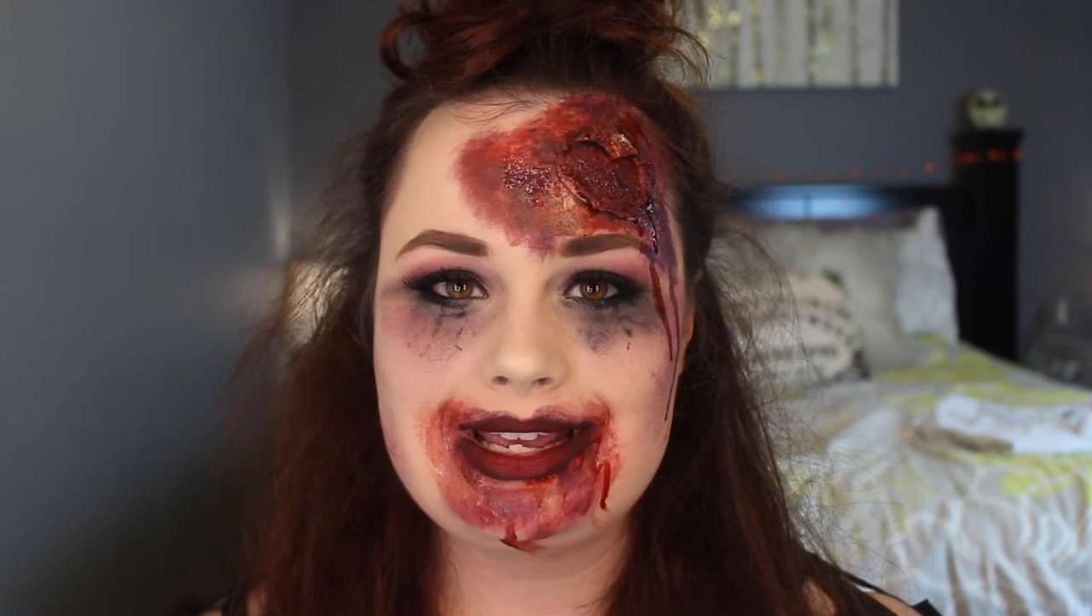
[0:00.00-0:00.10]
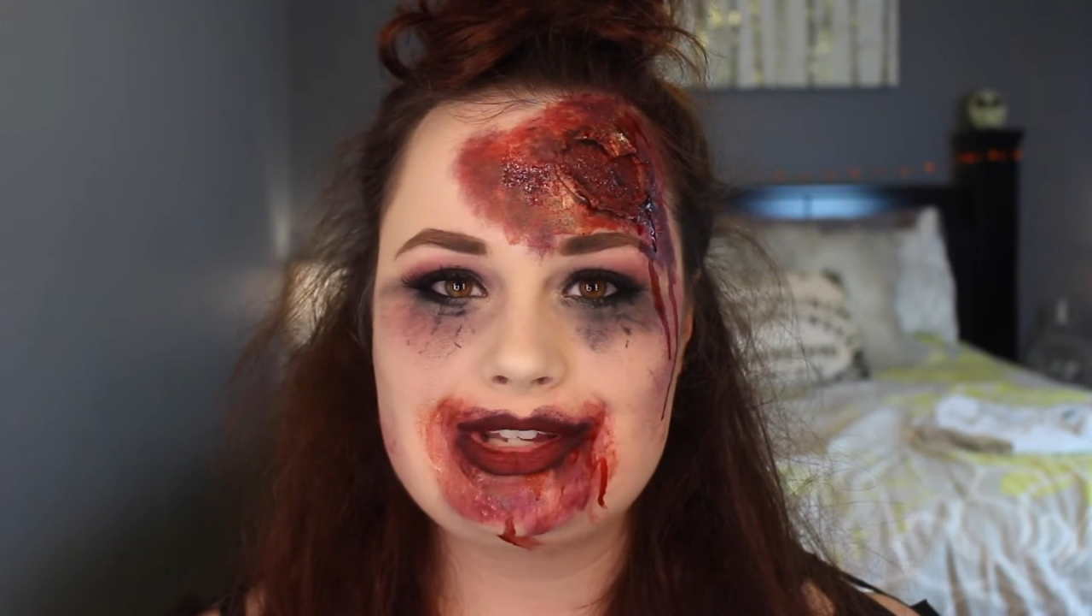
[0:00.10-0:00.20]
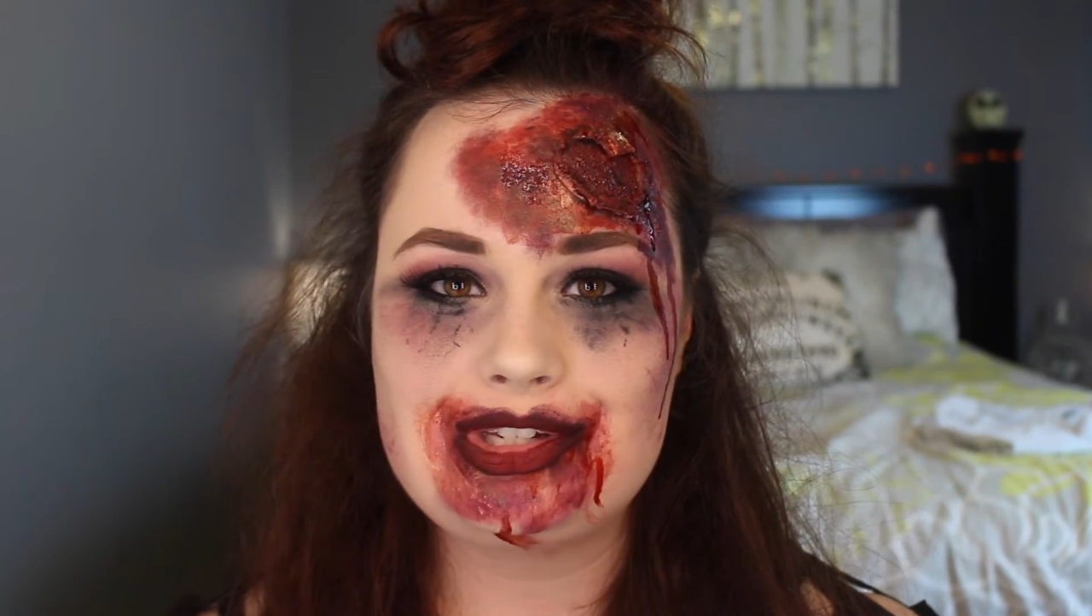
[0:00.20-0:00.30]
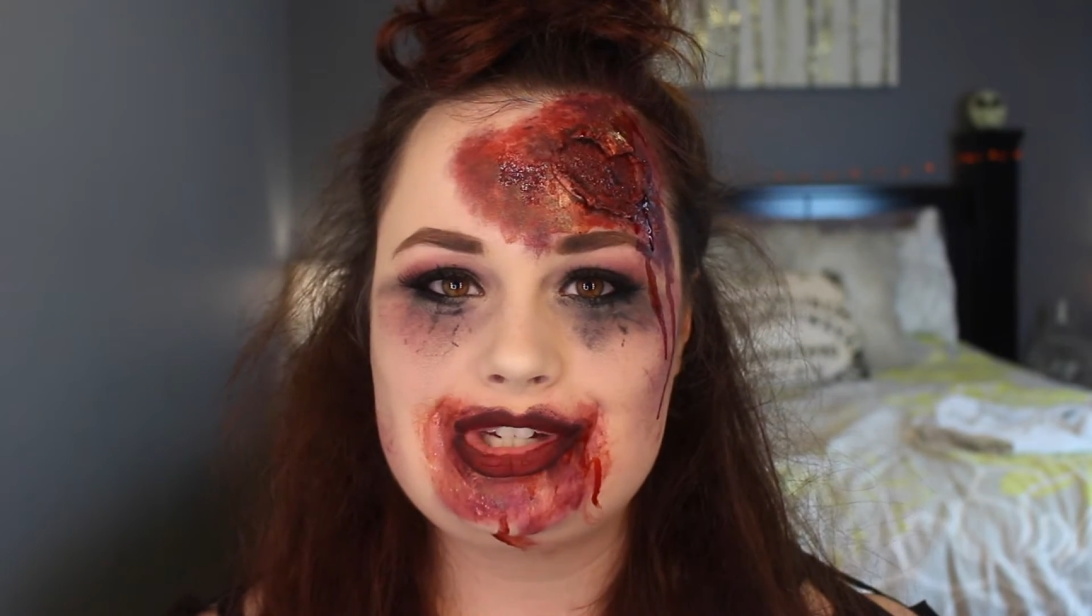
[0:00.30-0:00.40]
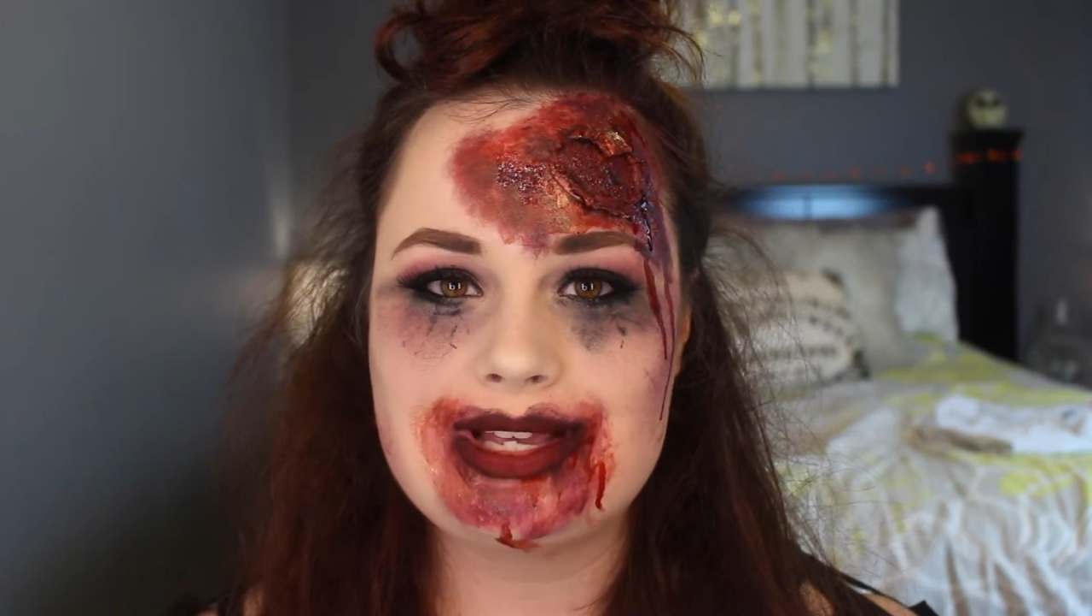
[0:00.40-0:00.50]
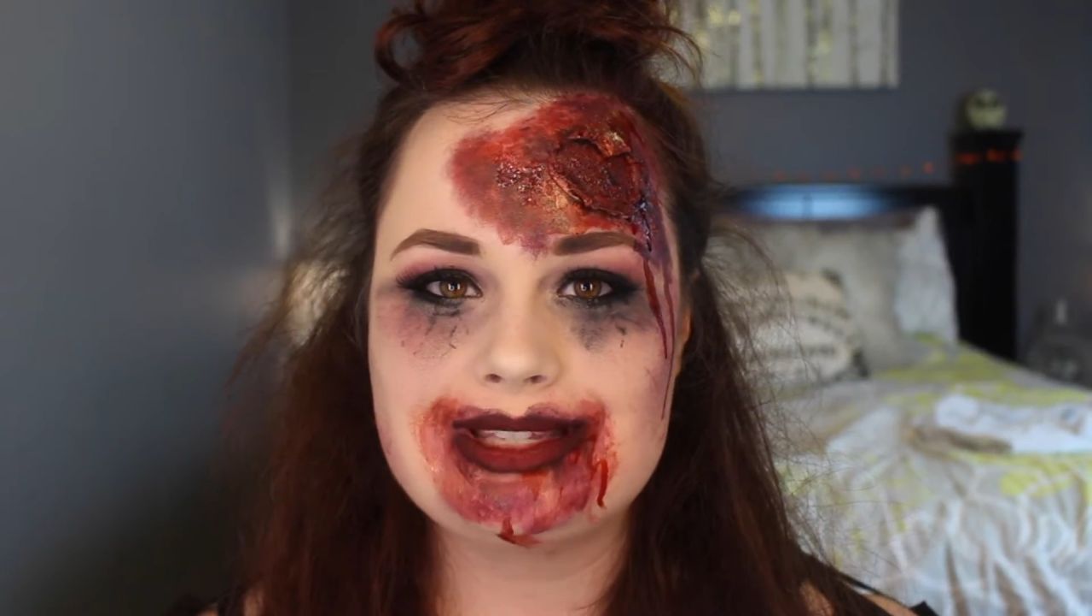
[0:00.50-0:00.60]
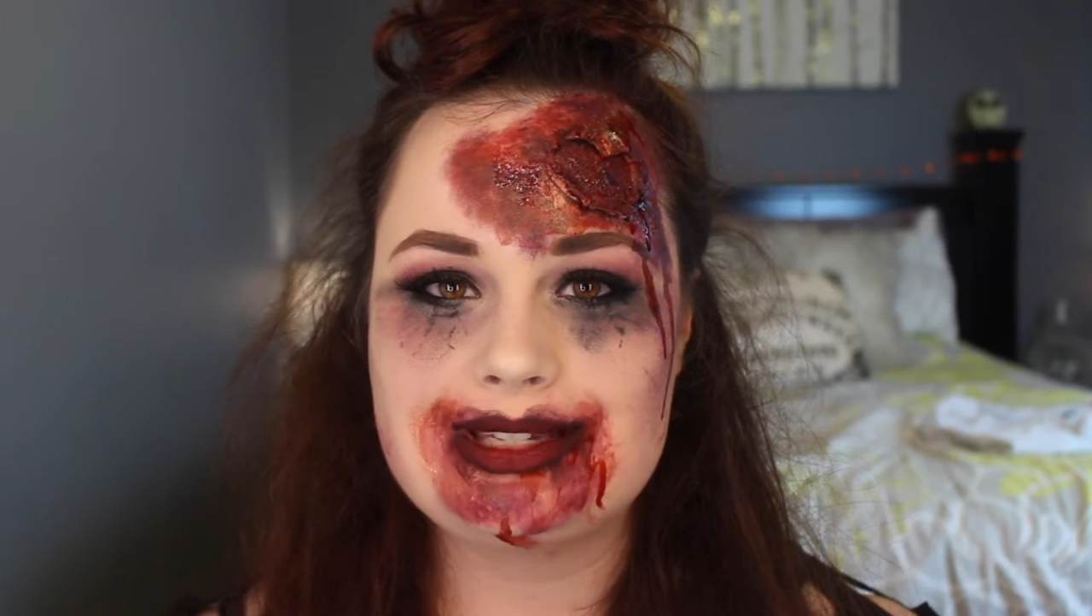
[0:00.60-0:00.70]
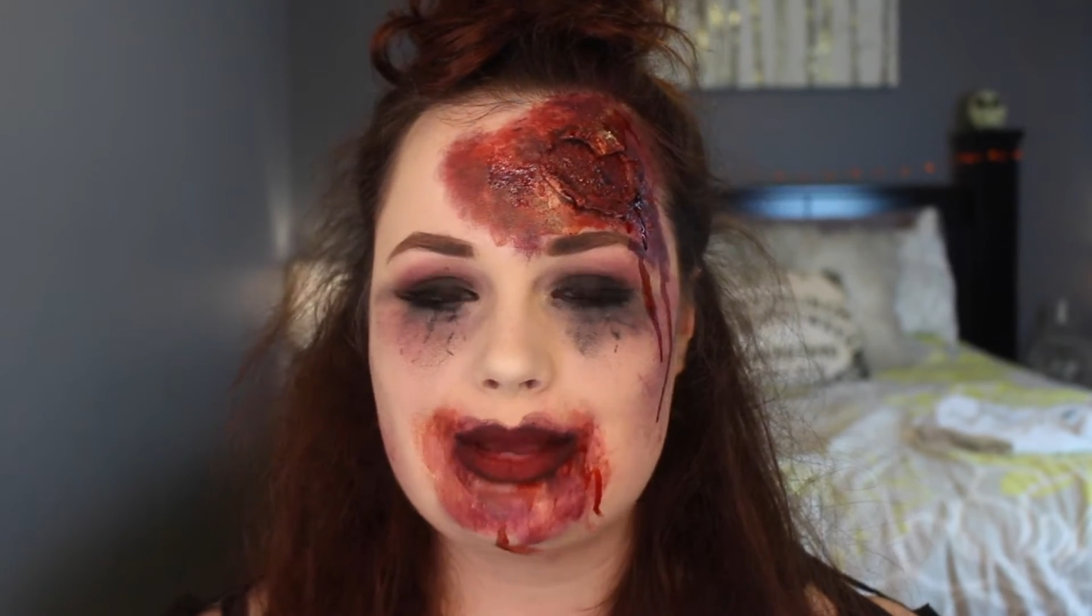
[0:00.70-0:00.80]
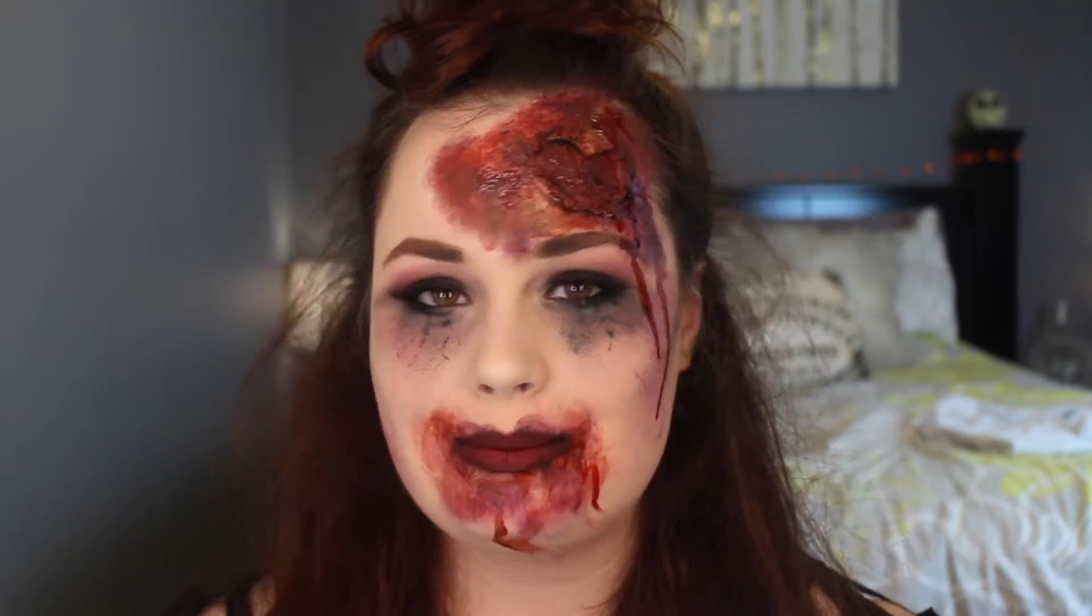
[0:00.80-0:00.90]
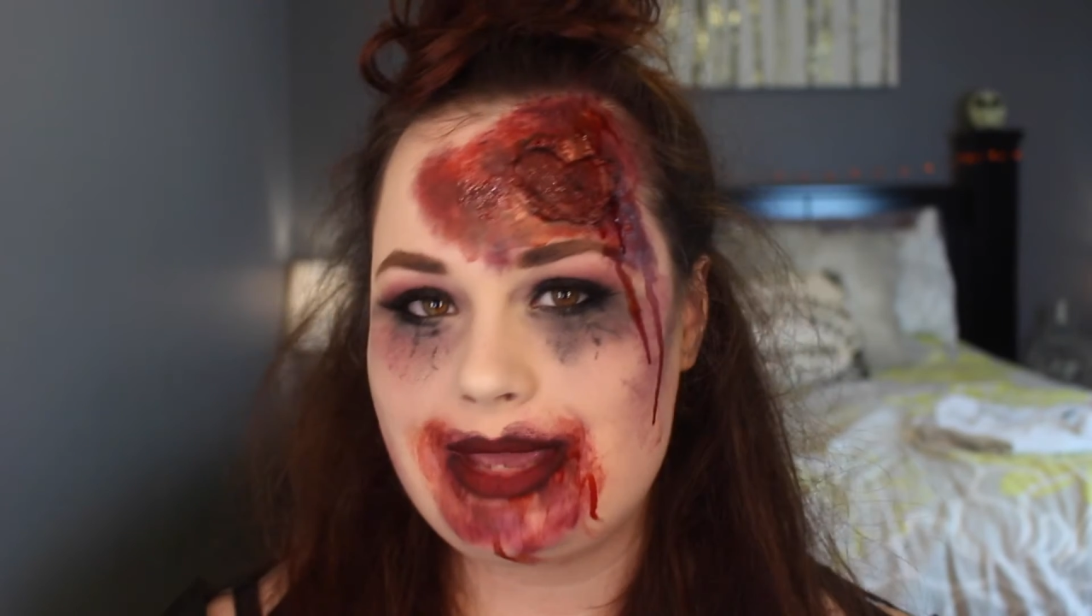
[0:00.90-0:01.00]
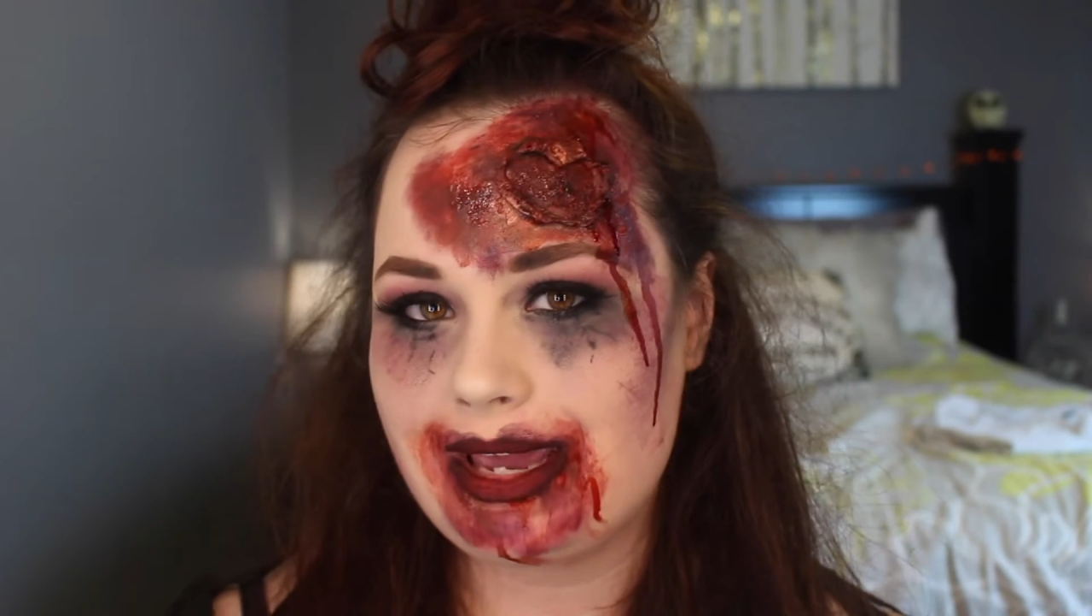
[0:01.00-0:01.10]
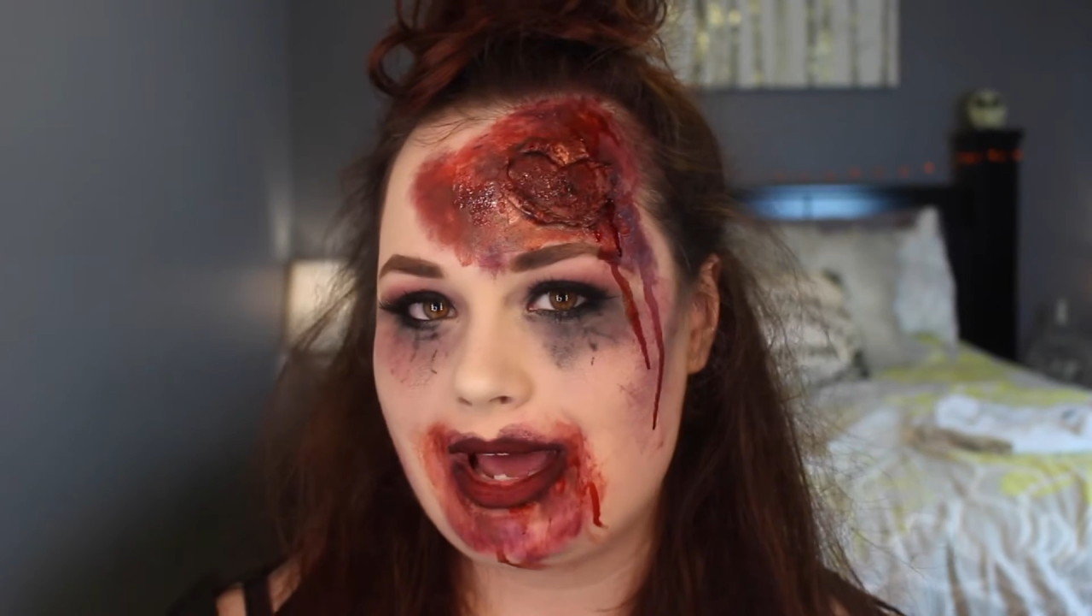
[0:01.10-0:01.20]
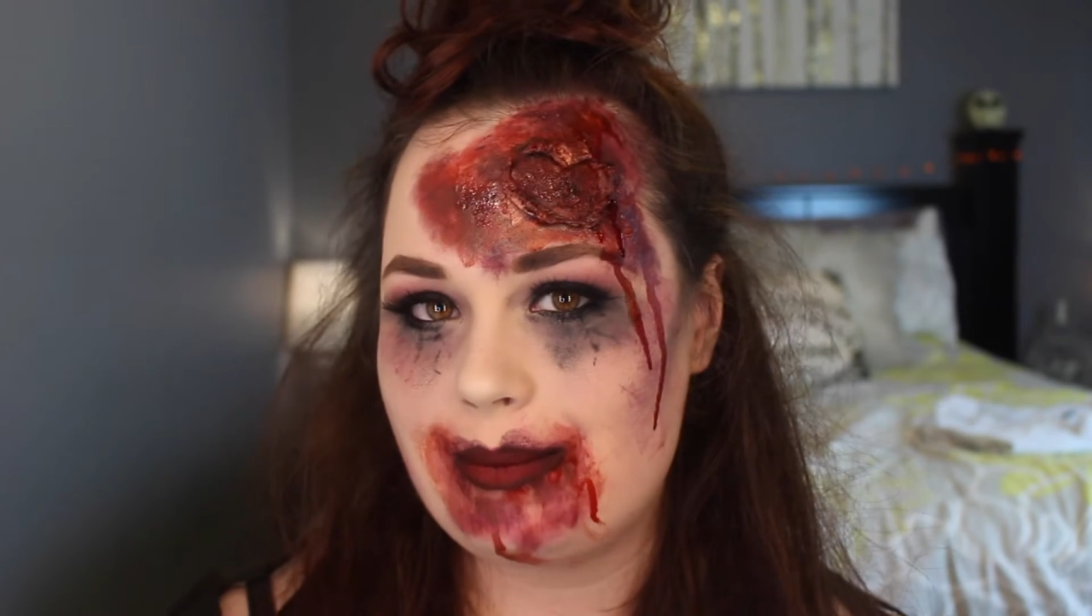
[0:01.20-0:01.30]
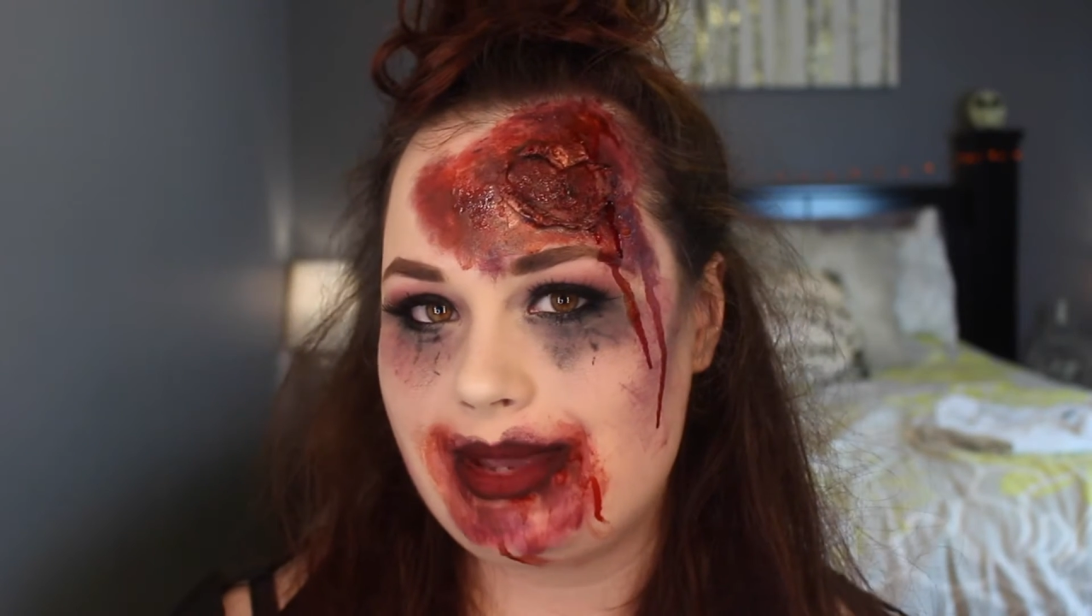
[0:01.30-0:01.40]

is just makeup